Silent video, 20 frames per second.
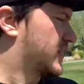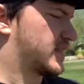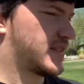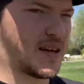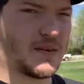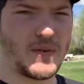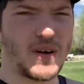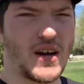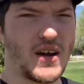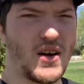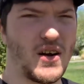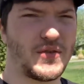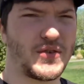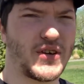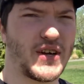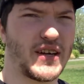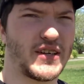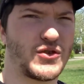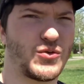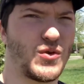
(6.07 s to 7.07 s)
not very often
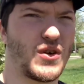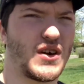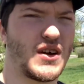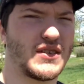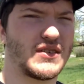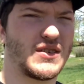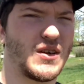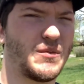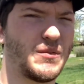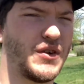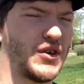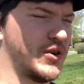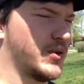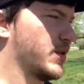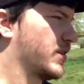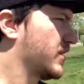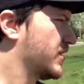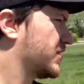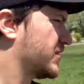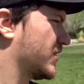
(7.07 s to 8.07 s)
i get to work on something new
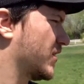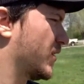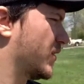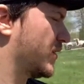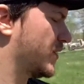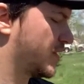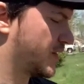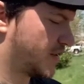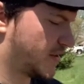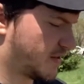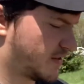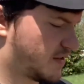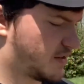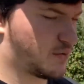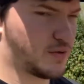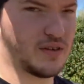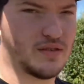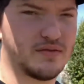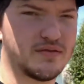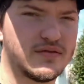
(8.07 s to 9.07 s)
so
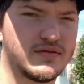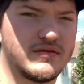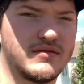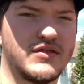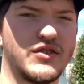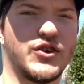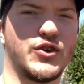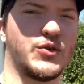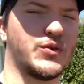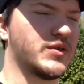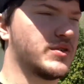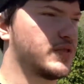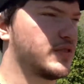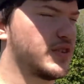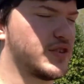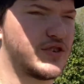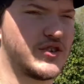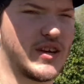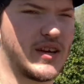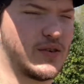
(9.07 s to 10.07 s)
well new to
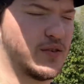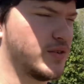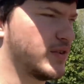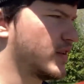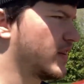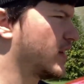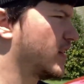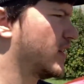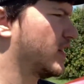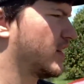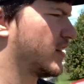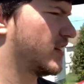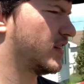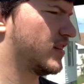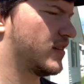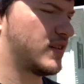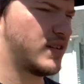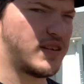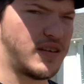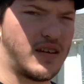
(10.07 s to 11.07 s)
the channel
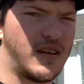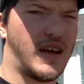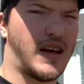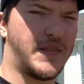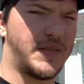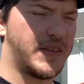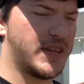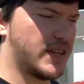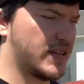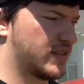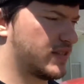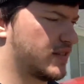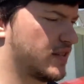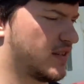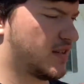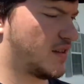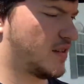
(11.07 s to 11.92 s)
on this